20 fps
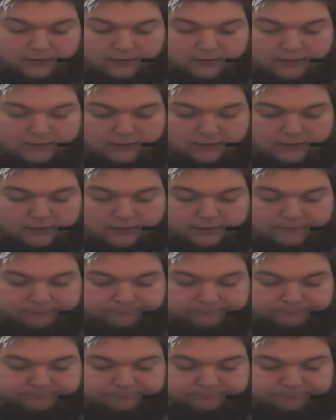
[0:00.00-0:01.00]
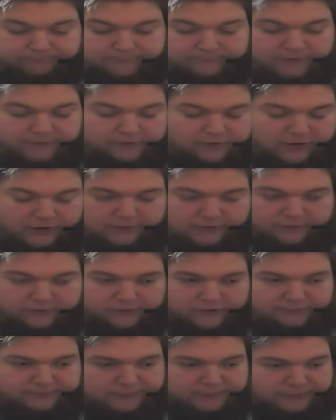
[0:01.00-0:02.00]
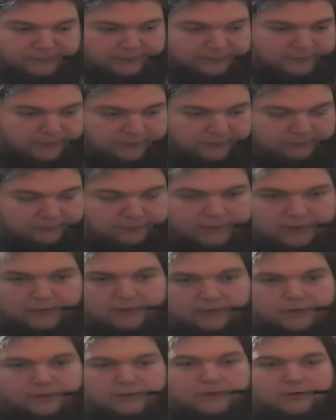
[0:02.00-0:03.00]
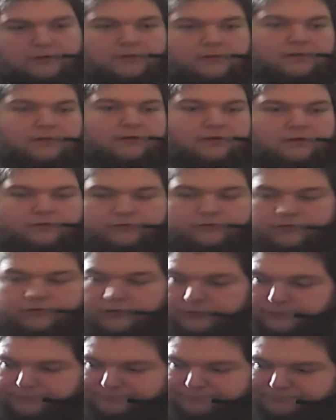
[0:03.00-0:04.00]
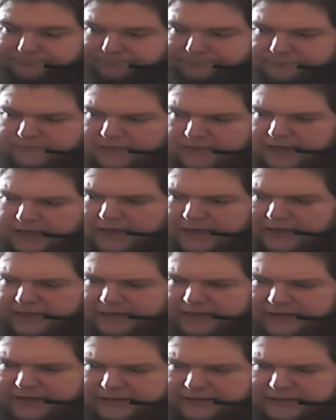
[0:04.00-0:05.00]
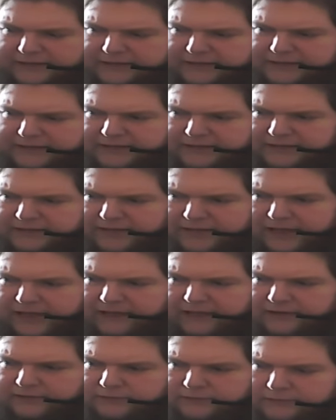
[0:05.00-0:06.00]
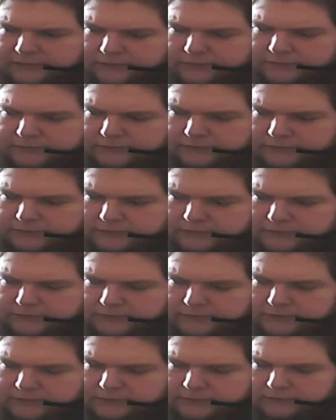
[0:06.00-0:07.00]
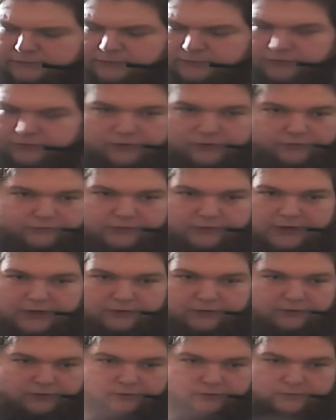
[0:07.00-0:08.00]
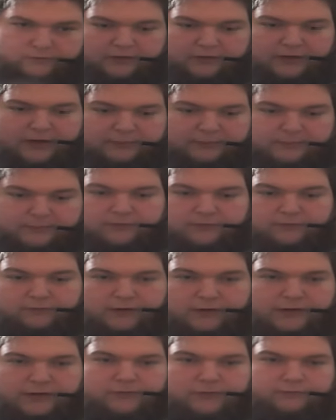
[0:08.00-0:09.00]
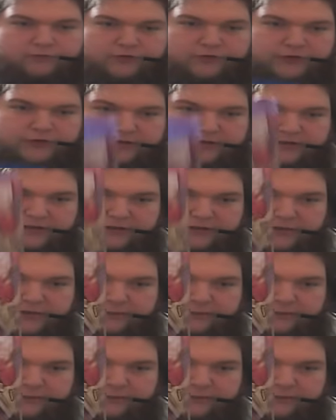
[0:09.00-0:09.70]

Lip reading: um, sorry, I just lost my breath there. So, I, yeah. So I don't know. Right now. I'm drinking tea.